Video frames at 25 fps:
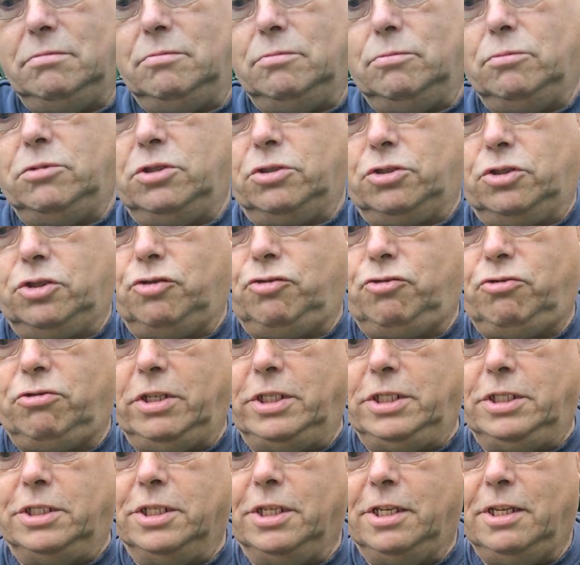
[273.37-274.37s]
works a
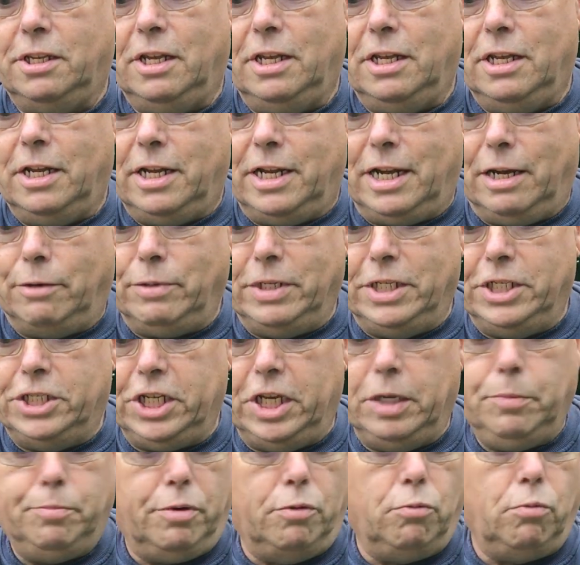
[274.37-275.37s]
treat. Now, in
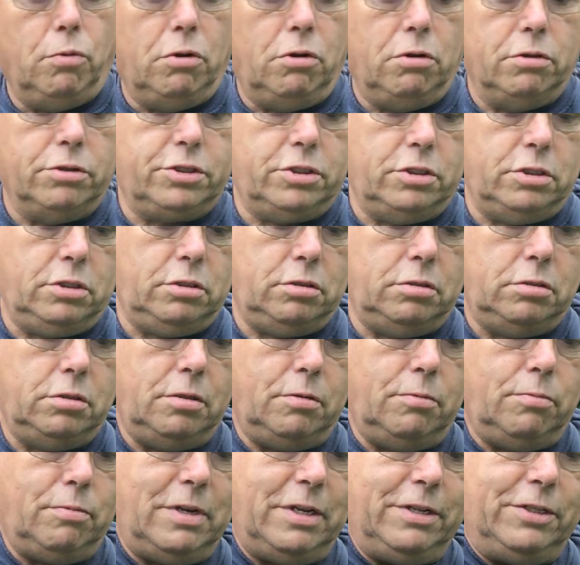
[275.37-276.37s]
deeper waters
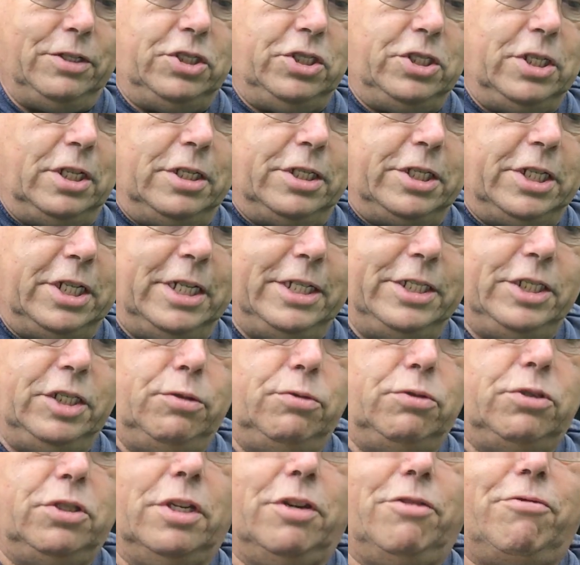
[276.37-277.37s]
where it's silty, I use the